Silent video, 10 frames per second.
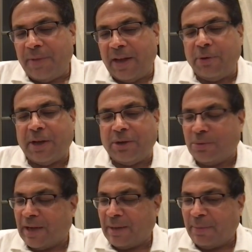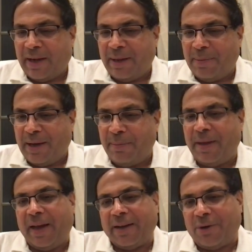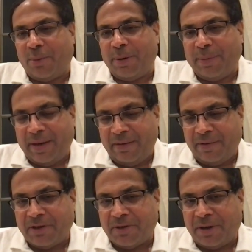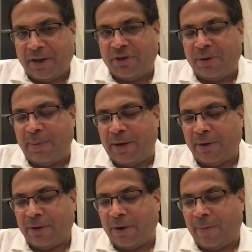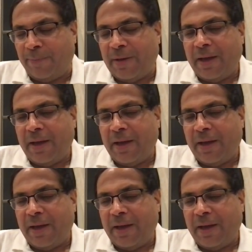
and you can do that by emailing me at globalmoneyinvestor@gmail.com.